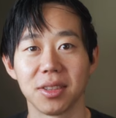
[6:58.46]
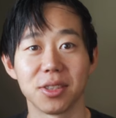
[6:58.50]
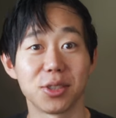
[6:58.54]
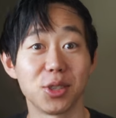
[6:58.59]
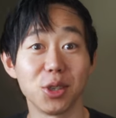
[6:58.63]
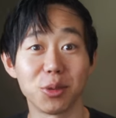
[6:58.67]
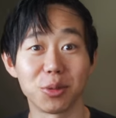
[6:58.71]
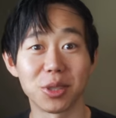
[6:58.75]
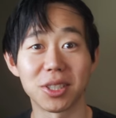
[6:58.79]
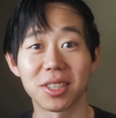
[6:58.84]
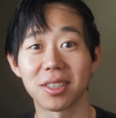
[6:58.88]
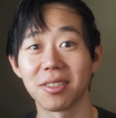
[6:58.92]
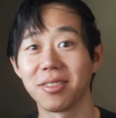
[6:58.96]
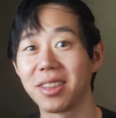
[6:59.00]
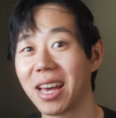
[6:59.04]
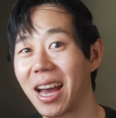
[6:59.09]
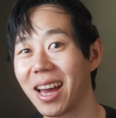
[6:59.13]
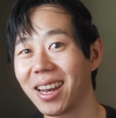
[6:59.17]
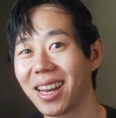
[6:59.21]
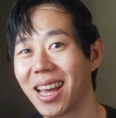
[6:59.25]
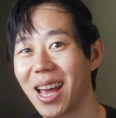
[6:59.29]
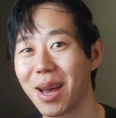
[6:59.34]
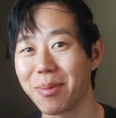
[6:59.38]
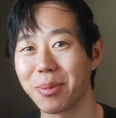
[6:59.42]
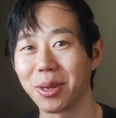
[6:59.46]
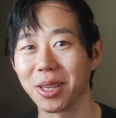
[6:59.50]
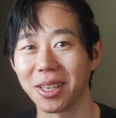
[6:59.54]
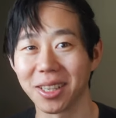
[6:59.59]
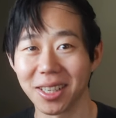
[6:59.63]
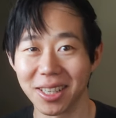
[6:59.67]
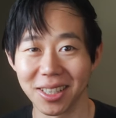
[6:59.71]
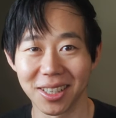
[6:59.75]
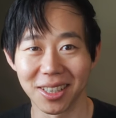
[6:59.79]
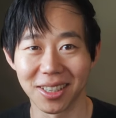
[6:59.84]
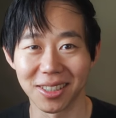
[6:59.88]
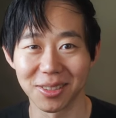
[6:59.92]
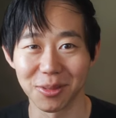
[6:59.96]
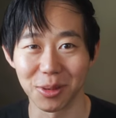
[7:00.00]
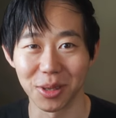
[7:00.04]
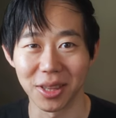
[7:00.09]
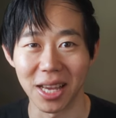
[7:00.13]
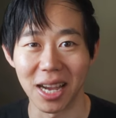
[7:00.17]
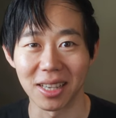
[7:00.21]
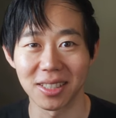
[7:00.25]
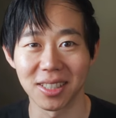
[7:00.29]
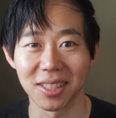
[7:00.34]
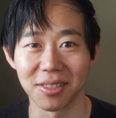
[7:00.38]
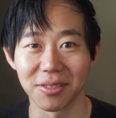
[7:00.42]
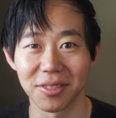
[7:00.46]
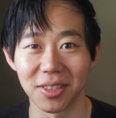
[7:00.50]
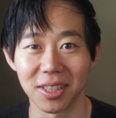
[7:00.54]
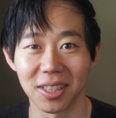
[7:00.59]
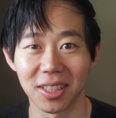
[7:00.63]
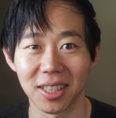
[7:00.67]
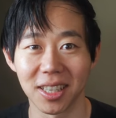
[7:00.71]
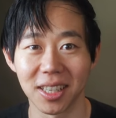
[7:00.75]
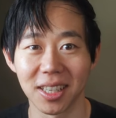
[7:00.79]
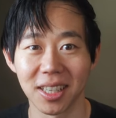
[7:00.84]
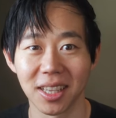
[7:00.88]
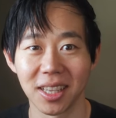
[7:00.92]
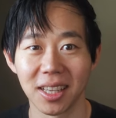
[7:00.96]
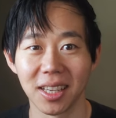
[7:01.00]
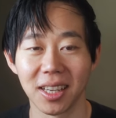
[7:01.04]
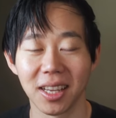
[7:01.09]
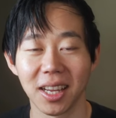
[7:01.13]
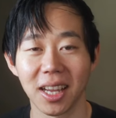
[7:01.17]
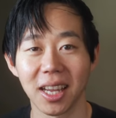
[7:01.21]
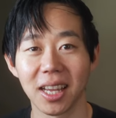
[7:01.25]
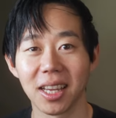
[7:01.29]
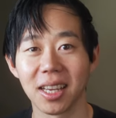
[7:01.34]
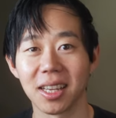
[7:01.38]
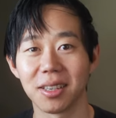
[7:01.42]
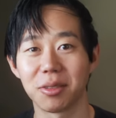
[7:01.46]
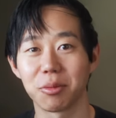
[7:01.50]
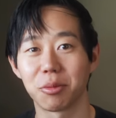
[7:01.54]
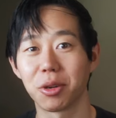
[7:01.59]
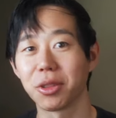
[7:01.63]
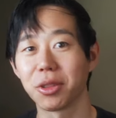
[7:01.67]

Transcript: There's no risk of that happening here with Axie Infinity, and